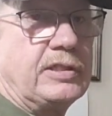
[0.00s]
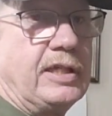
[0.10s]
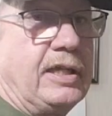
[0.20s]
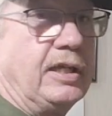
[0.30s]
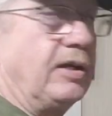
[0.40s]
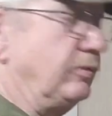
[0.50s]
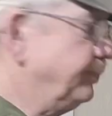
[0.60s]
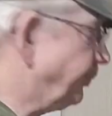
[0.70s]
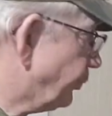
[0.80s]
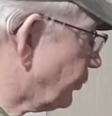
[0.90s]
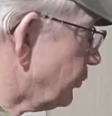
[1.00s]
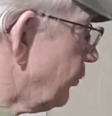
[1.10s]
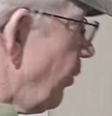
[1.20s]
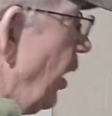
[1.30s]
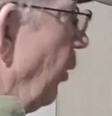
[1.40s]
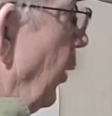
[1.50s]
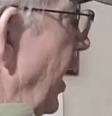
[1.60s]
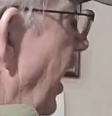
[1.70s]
sticking out? When